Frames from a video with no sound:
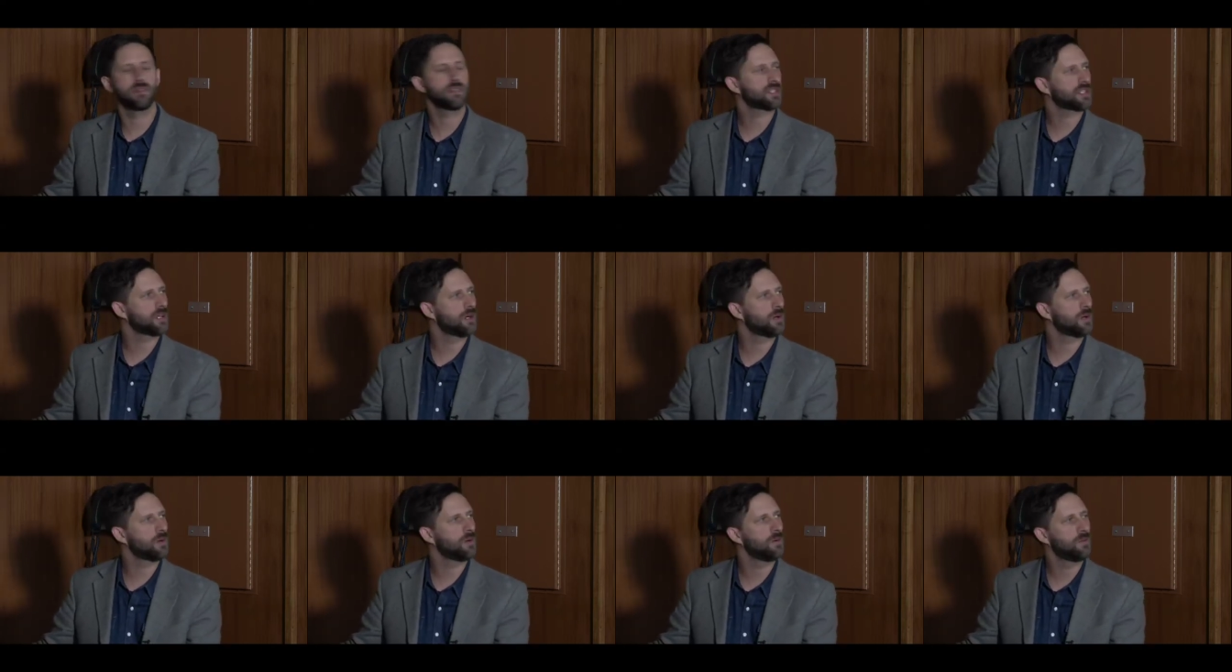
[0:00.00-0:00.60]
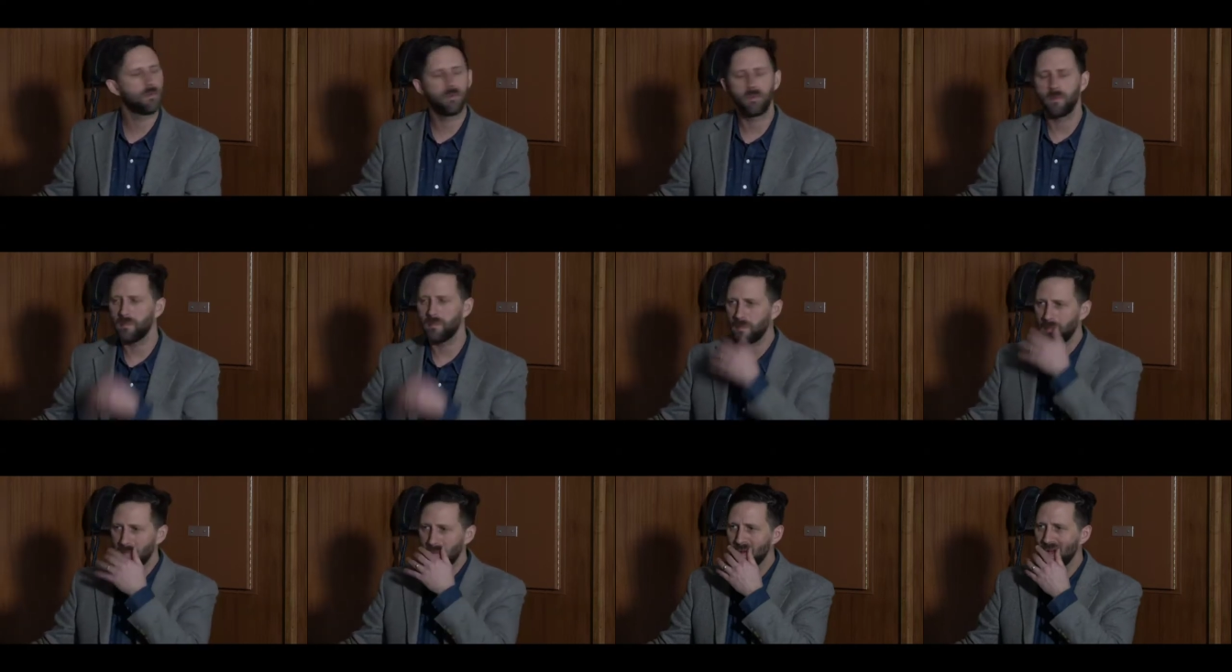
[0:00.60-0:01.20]
So
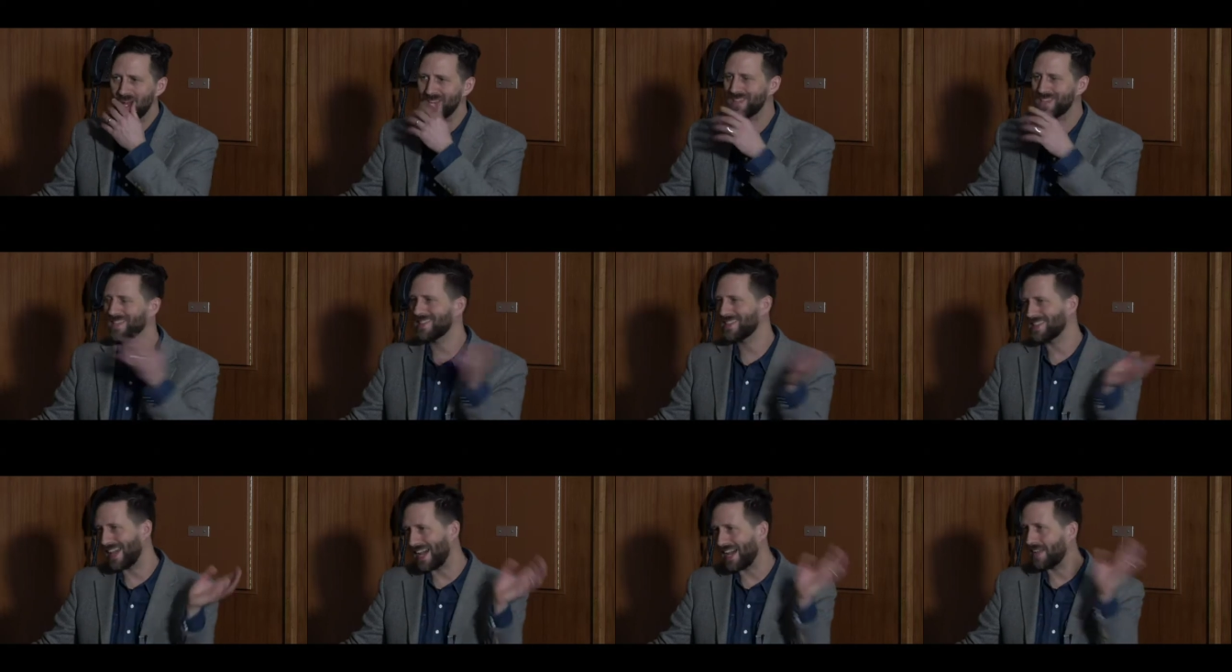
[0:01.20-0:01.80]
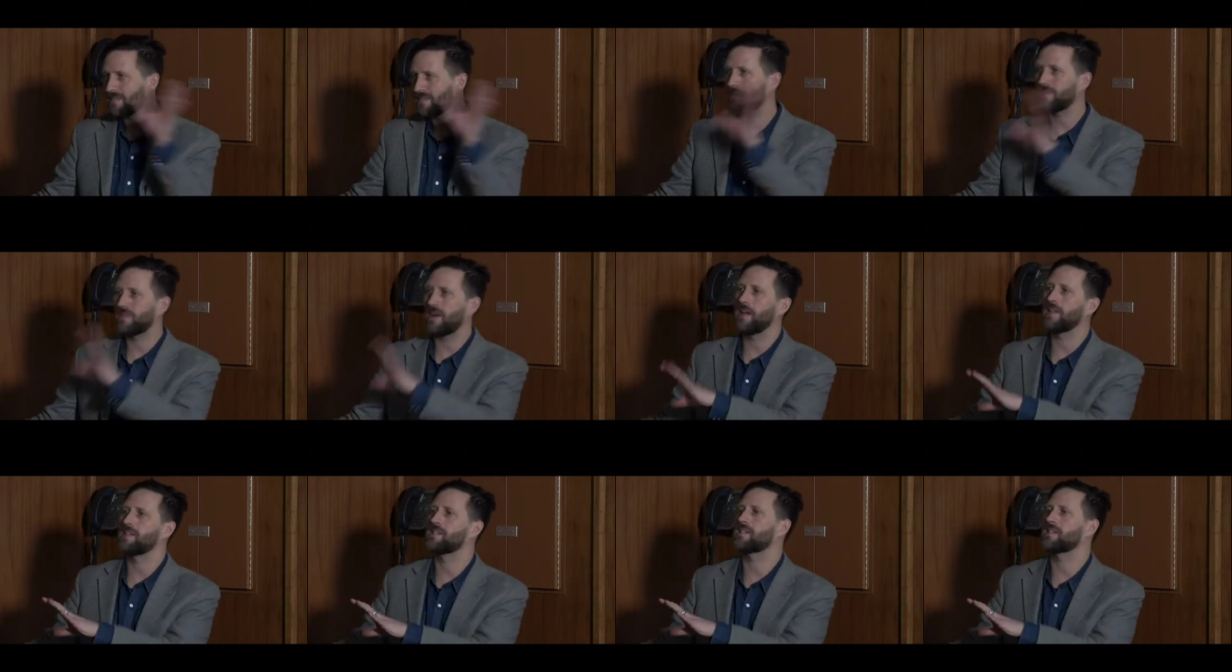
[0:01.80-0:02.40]
I think that
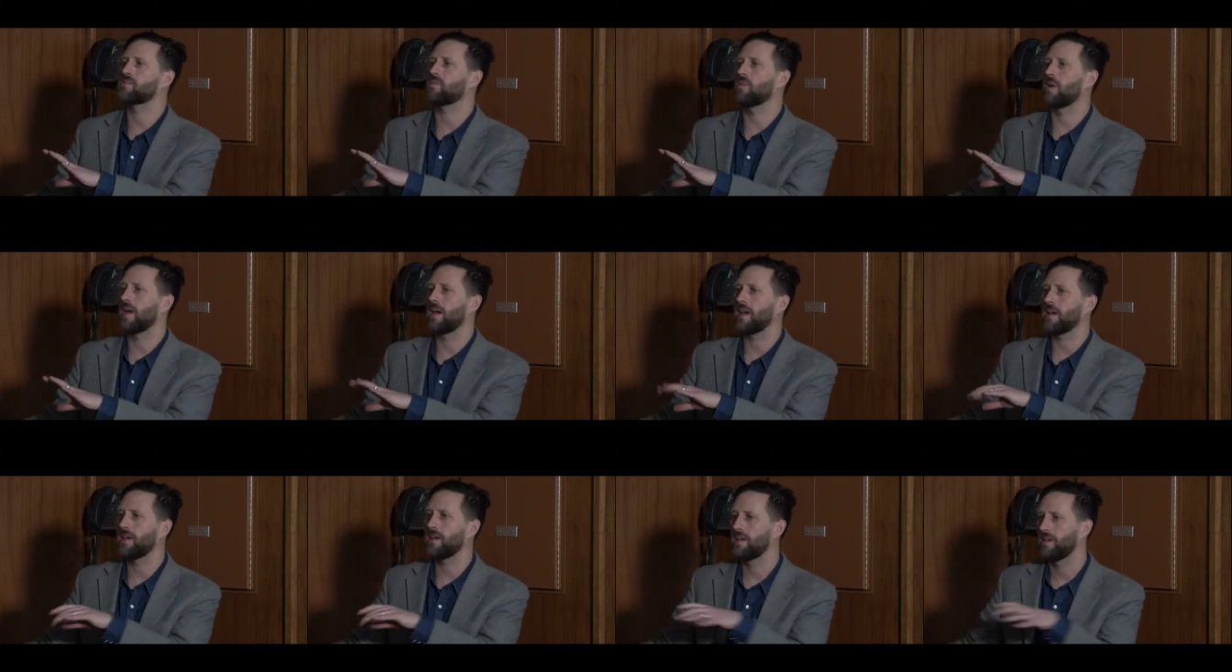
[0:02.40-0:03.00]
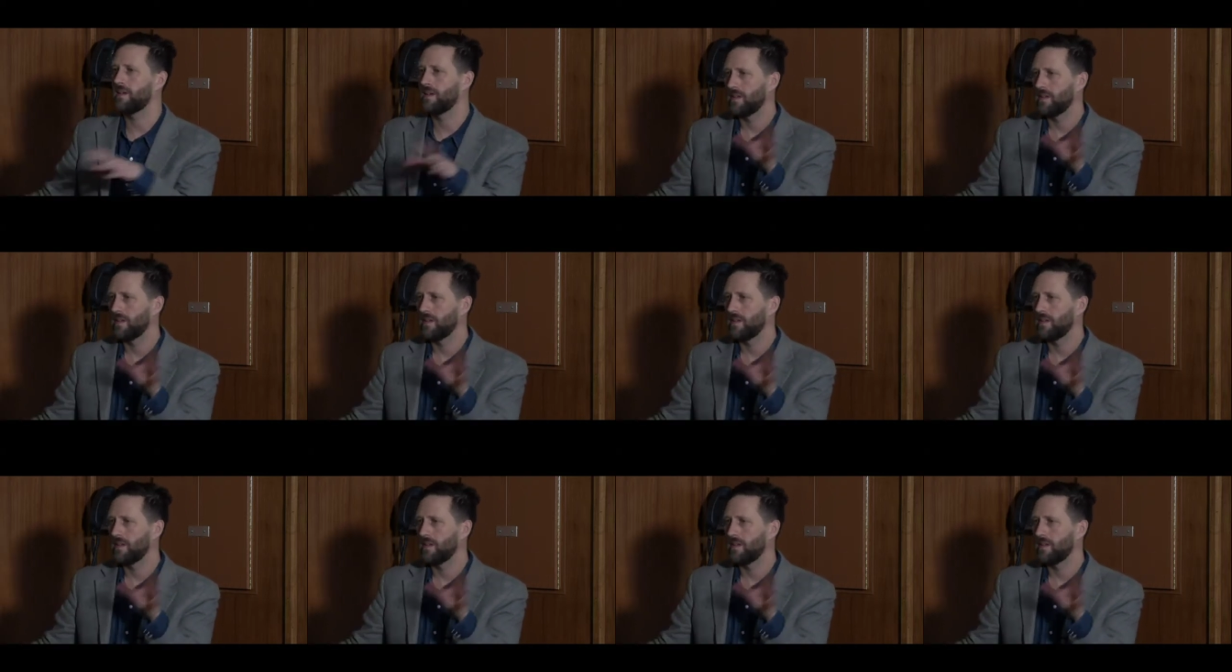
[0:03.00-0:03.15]
finds its way